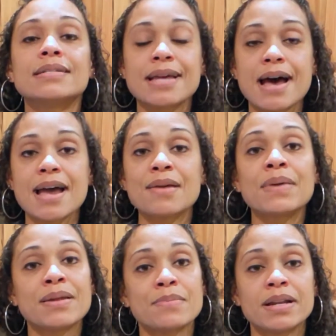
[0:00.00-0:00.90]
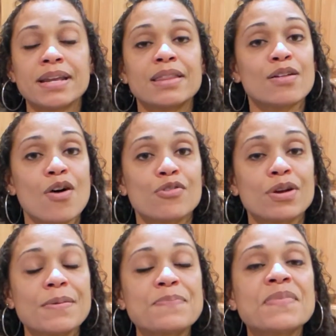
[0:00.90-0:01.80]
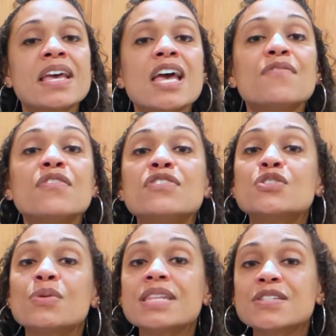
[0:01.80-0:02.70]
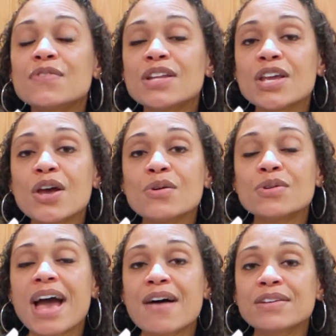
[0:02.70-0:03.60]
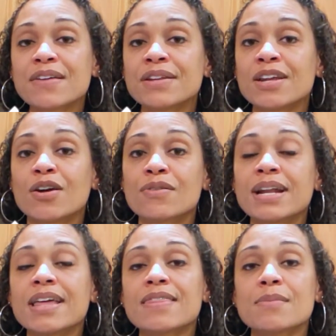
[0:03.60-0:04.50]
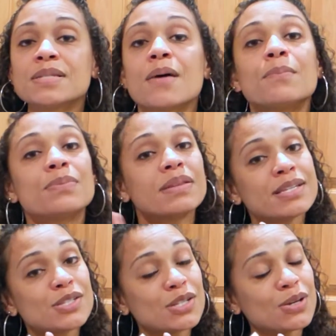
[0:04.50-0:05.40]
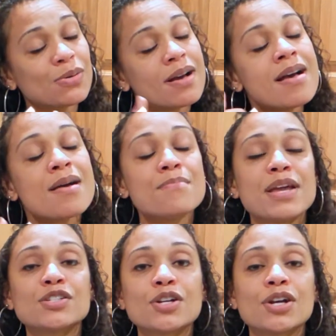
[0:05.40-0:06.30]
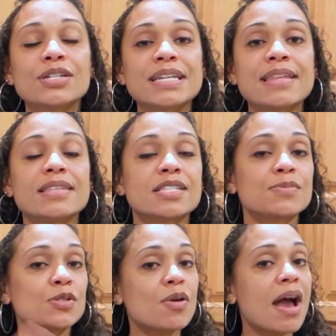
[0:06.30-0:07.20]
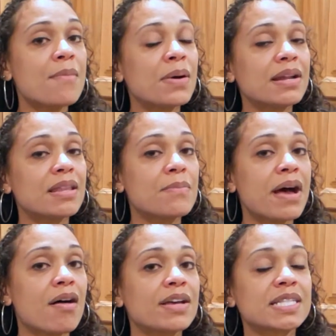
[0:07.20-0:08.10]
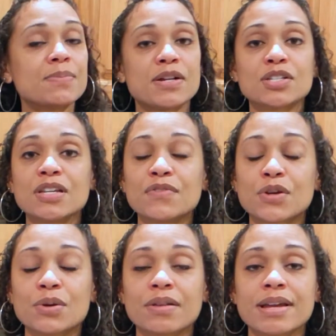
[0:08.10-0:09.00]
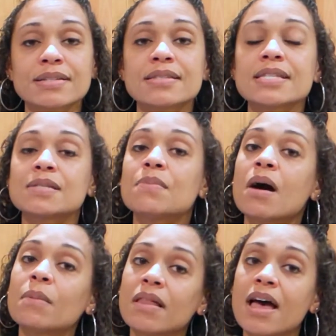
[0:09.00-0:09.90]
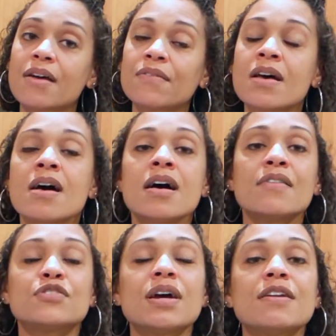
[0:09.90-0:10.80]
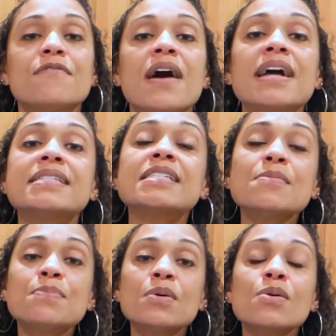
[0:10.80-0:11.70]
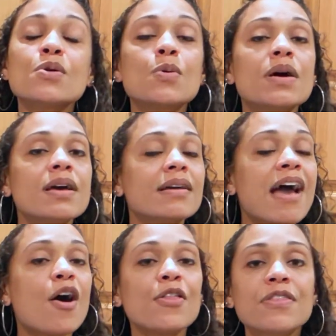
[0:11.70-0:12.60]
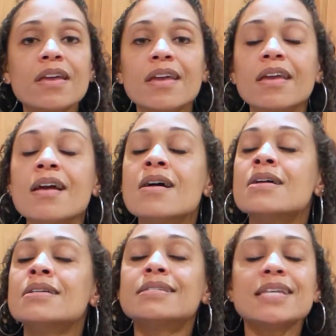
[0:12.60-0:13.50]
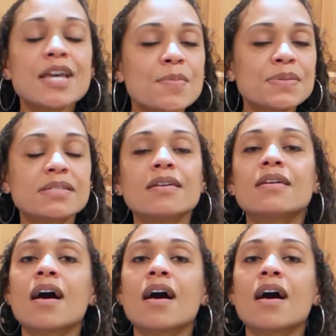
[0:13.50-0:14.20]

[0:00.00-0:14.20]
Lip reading: time and money in the long run. If you've enjoyed this video and you haven't given it already a thumbs up, please do. Make sure to hit the subscribe button and the bell, especially if you can relate to this mom life of trying to find simple, quick, healthy tips